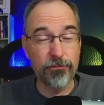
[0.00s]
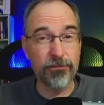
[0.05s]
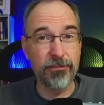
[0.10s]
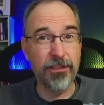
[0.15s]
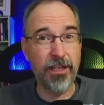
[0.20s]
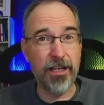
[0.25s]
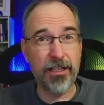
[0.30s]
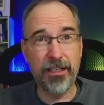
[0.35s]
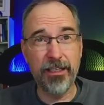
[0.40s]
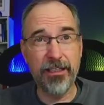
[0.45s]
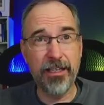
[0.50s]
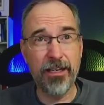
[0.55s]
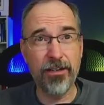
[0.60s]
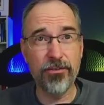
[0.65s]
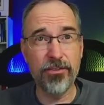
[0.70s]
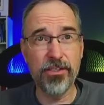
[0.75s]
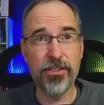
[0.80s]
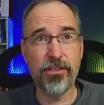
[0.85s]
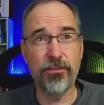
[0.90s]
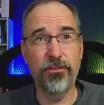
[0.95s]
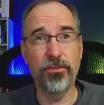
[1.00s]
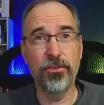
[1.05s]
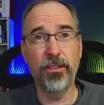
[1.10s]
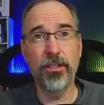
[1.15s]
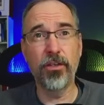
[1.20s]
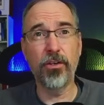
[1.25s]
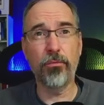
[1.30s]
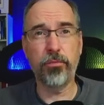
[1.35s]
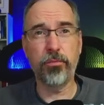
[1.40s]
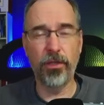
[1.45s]
knocking down the civilian
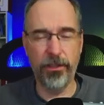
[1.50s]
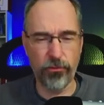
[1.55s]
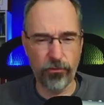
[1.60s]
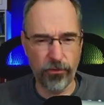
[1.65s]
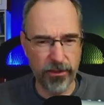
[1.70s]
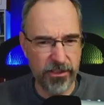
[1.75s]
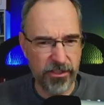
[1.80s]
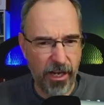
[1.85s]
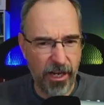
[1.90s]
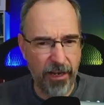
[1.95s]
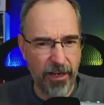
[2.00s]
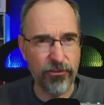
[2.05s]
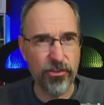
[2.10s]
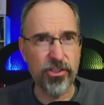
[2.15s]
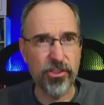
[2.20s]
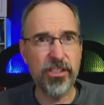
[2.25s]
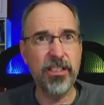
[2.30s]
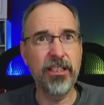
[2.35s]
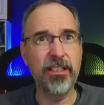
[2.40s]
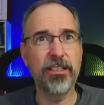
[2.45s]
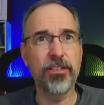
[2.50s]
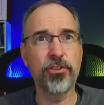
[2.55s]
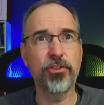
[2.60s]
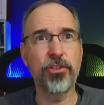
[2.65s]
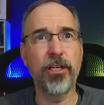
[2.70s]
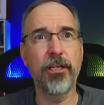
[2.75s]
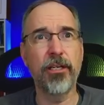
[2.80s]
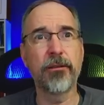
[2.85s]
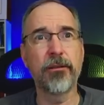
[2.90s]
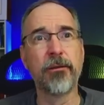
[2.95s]
airplane, or at least I haven't seen this
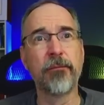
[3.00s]
yet.